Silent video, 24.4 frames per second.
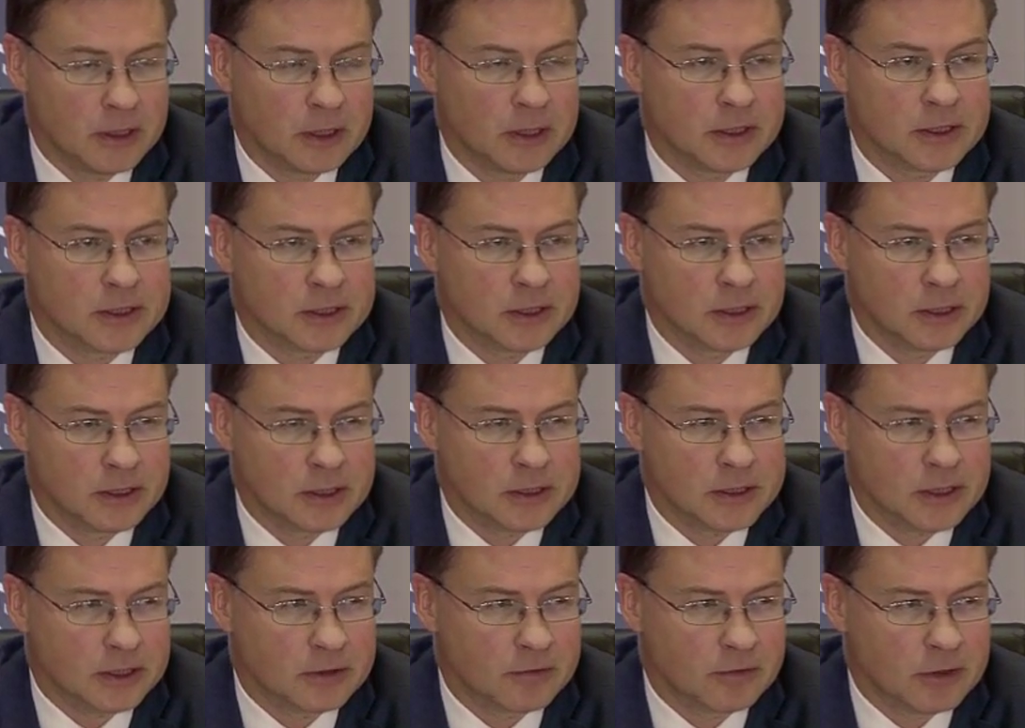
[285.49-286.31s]
it's clear
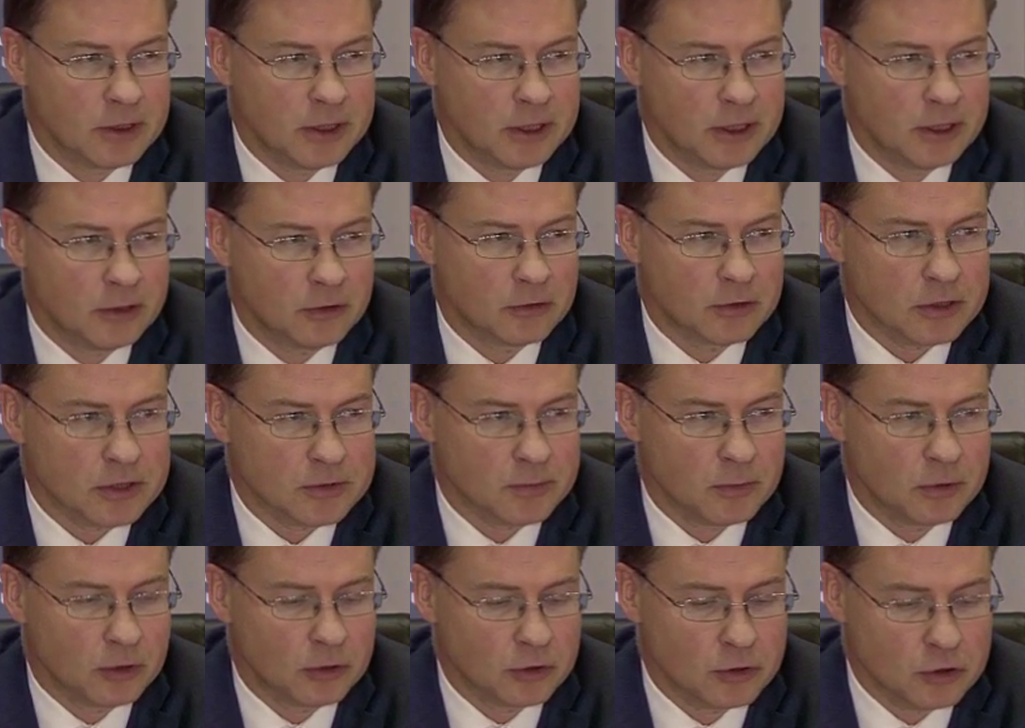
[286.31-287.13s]
that we need to
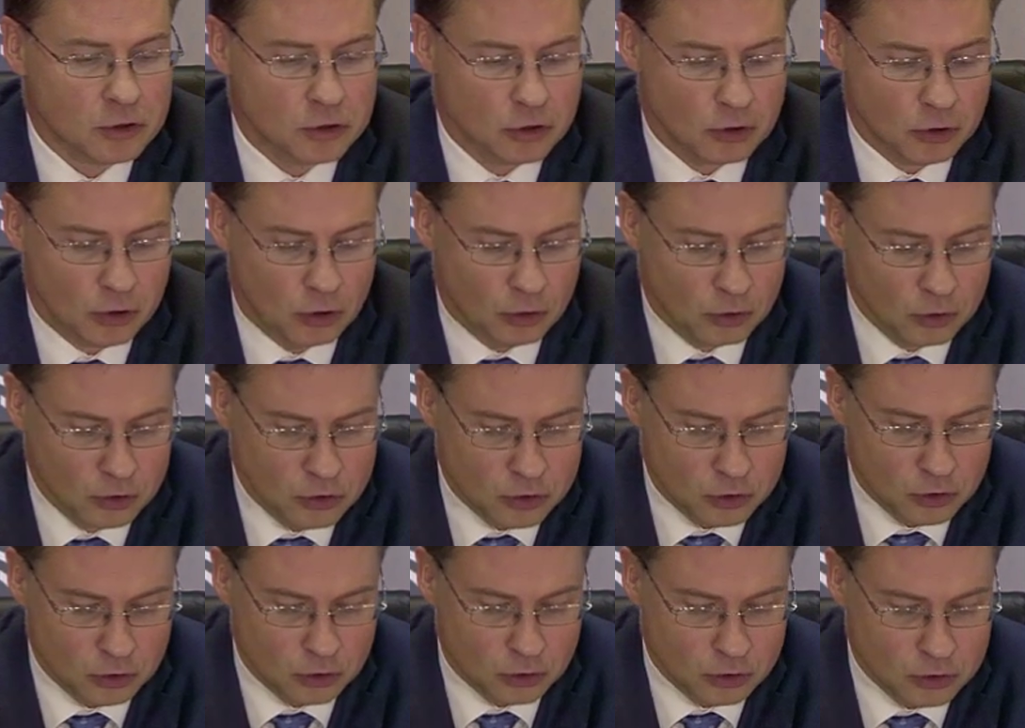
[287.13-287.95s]
respond
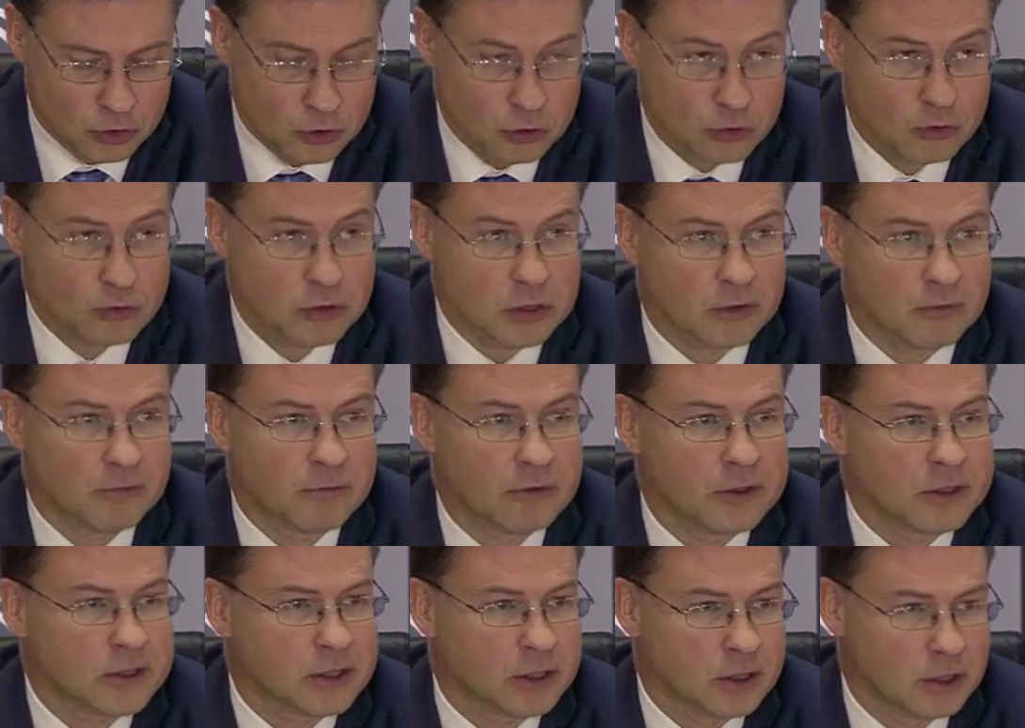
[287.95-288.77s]
also through the
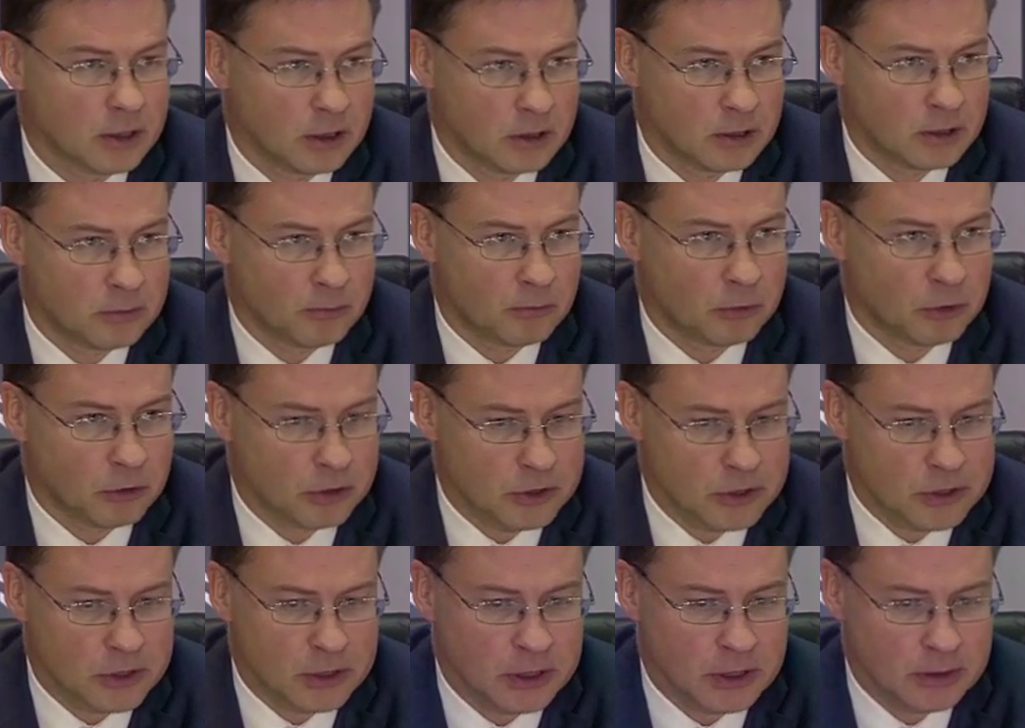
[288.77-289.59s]
fiscal
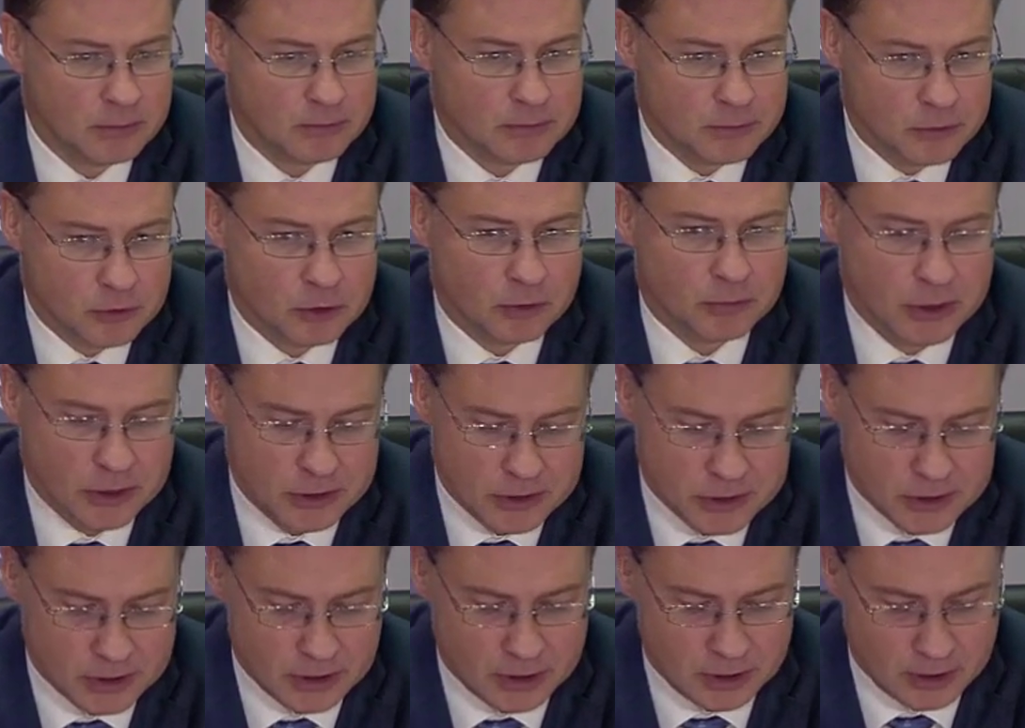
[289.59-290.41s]
policy. So
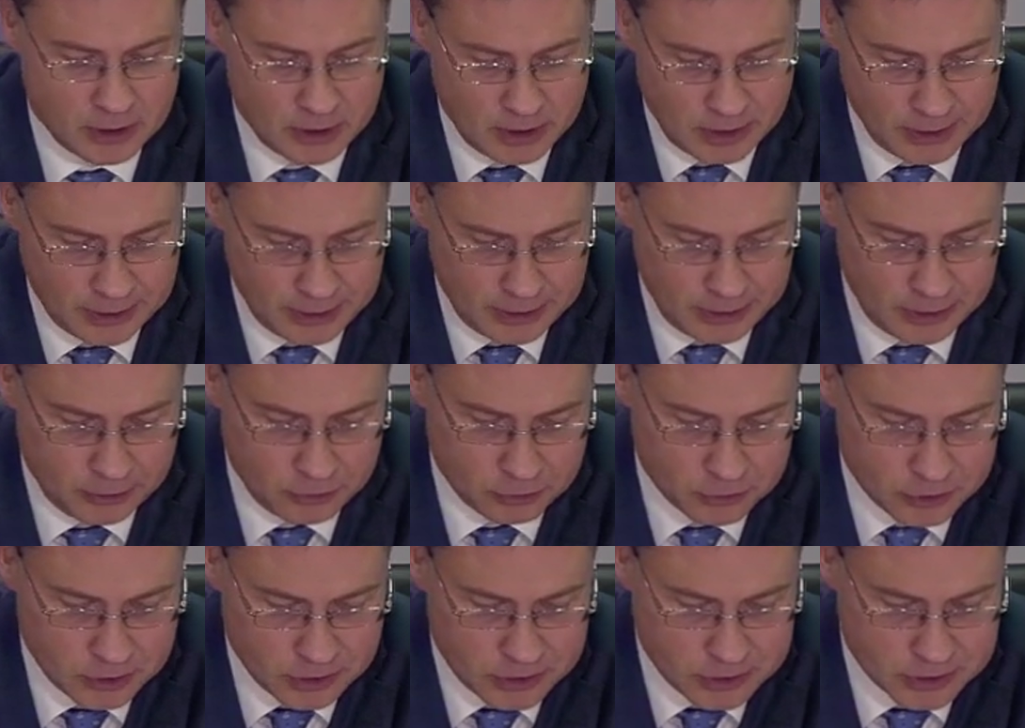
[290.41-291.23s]
yes, I agree
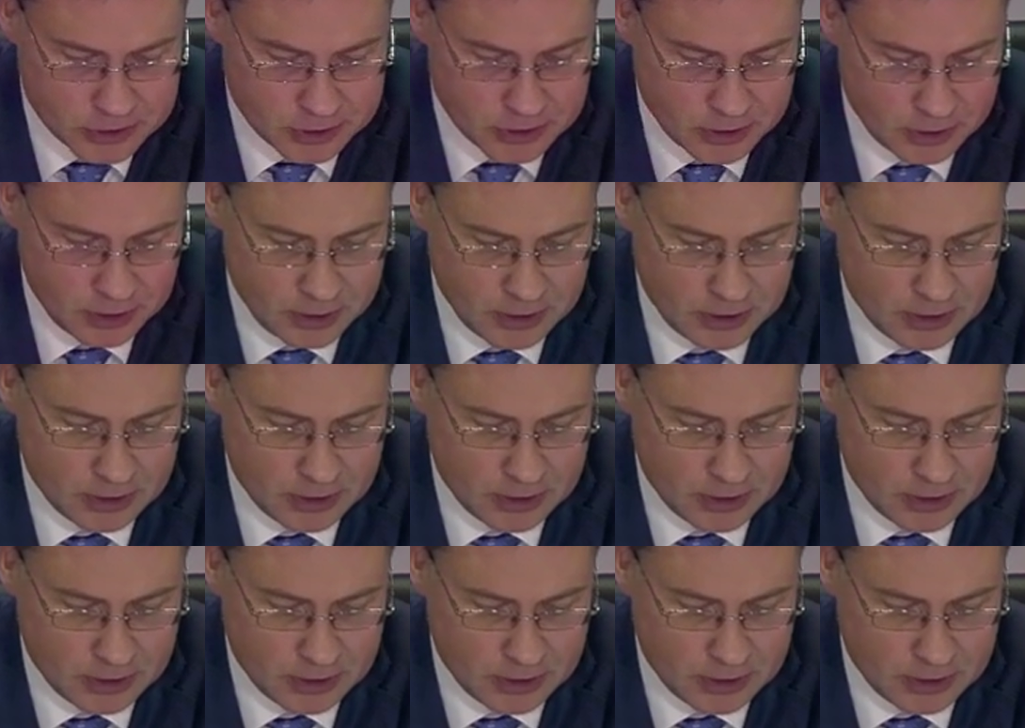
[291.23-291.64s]
to this